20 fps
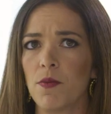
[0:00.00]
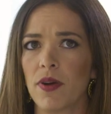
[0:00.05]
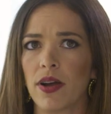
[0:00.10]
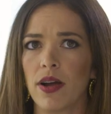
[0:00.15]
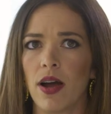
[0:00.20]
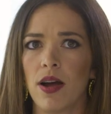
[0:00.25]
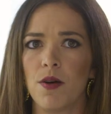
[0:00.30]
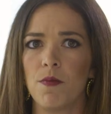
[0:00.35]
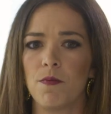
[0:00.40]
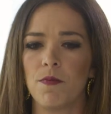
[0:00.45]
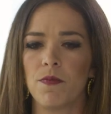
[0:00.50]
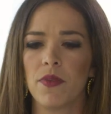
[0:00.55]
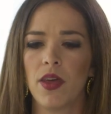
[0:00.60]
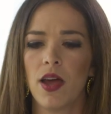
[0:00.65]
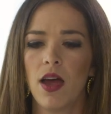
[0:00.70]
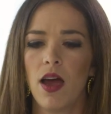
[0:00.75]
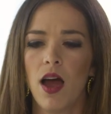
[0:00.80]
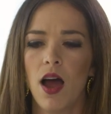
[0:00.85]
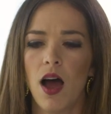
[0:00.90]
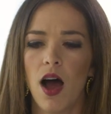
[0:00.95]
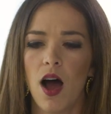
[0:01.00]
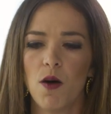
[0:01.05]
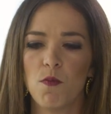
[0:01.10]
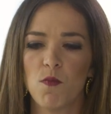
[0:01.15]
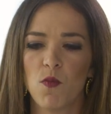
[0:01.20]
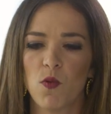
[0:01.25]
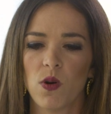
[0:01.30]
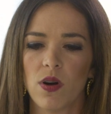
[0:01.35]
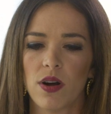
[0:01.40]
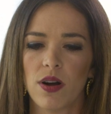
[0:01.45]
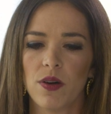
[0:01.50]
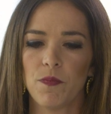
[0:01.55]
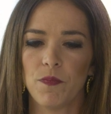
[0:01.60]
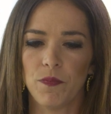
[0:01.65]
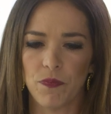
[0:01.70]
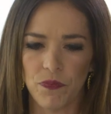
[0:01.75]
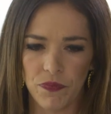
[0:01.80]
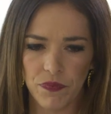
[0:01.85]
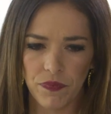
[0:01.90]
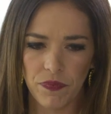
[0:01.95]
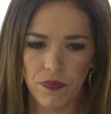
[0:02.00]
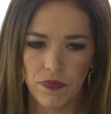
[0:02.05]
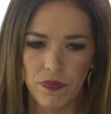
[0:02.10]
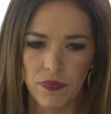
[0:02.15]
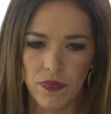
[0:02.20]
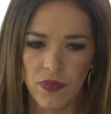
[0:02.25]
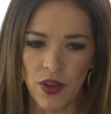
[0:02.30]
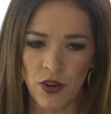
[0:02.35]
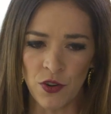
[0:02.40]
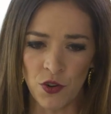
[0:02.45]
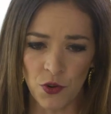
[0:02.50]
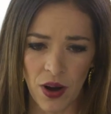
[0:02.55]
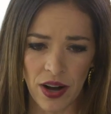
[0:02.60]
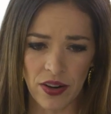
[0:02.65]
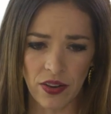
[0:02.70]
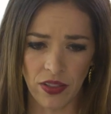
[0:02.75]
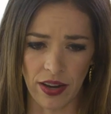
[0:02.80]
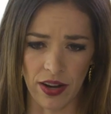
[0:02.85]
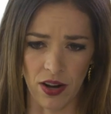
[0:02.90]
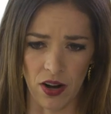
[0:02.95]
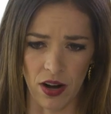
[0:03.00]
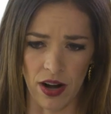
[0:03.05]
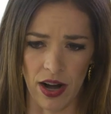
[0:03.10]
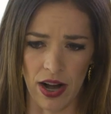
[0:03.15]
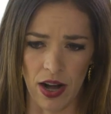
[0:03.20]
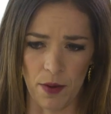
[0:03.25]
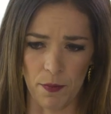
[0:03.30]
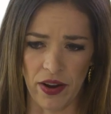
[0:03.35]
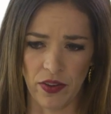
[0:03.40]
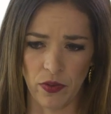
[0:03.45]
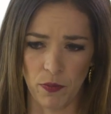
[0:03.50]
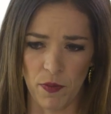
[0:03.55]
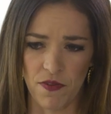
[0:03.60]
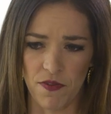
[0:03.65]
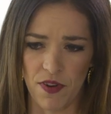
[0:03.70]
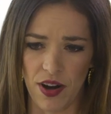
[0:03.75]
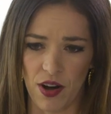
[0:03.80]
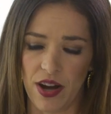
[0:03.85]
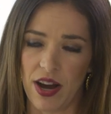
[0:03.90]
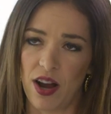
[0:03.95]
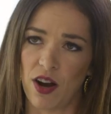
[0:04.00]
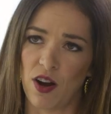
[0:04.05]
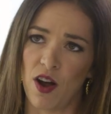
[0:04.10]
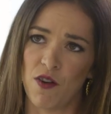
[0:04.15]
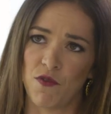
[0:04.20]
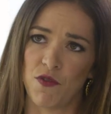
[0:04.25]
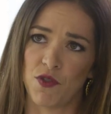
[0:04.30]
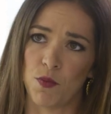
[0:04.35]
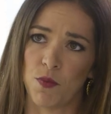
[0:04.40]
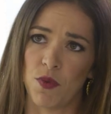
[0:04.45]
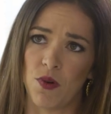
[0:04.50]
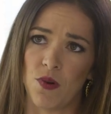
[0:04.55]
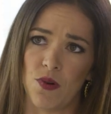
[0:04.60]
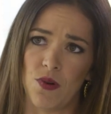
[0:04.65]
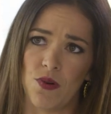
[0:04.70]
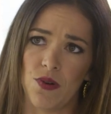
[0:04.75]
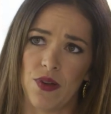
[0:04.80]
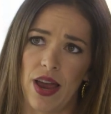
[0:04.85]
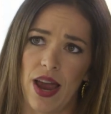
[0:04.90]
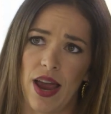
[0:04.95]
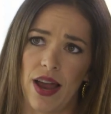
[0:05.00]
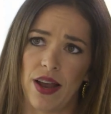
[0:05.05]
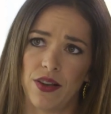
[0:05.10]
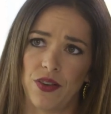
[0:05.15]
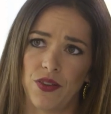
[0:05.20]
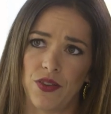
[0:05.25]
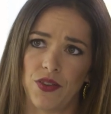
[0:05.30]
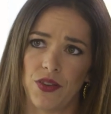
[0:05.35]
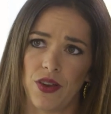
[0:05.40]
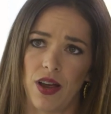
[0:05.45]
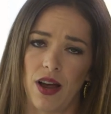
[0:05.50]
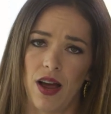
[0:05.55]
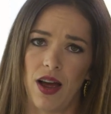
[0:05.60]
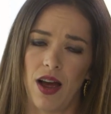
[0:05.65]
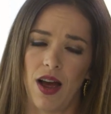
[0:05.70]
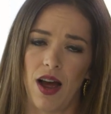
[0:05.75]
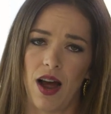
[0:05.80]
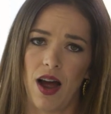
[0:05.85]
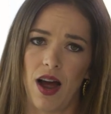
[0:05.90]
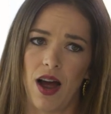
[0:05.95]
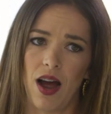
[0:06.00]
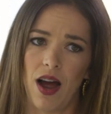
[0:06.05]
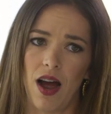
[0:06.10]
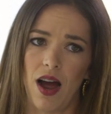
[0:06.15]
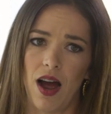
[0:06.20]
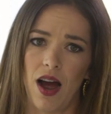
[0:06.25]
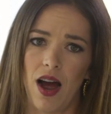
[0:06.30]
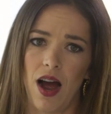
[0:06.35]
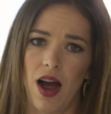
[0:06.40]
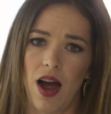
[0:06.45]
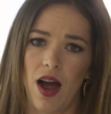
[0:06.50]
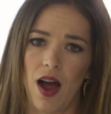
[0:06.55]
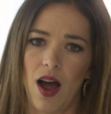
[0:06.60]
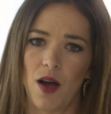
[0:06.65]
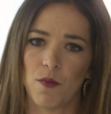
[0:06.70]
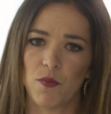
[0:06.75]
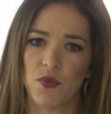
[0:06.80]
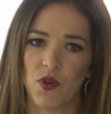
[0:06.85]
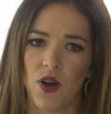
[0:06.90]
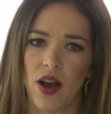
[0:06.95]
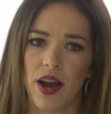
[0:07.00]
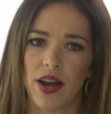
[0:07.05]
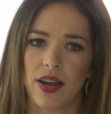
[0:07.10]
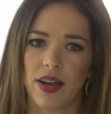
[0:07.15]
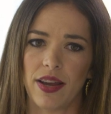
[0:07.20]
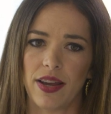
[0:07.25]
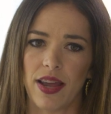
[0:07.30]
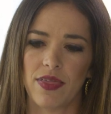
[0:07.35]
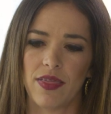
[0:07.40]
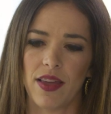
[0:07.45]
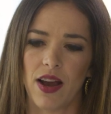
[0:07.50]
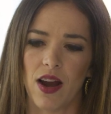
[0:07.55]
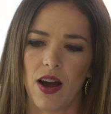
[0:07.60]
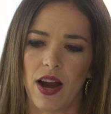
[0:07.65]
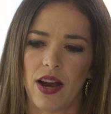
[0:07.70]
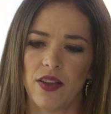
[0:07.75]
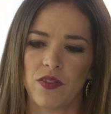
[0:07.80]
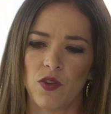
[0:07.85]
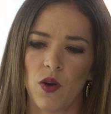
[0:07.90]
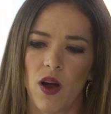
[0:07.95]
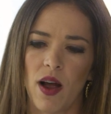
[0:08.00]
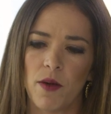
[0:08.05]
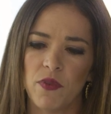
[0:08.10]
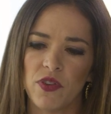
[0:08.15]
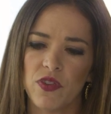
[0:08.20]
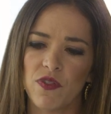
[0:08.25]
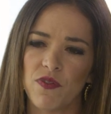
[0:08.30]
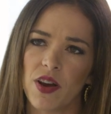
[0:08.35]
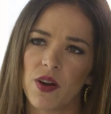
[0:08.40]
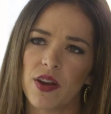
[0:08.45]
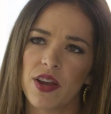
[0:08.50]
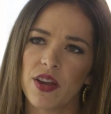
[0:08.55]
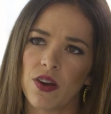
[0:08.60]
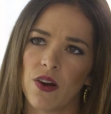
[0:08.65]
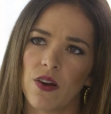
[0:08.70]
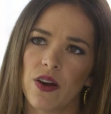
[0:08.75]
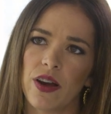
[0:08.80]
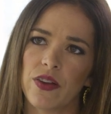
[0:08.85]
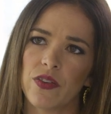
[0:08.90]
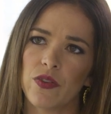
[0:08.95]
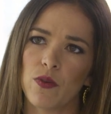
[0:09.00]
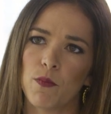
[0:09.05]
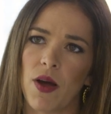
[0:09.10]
to become a more direct leader, and it makes me very uncomfortable, and I'm trying to get there. And so I'm just very curious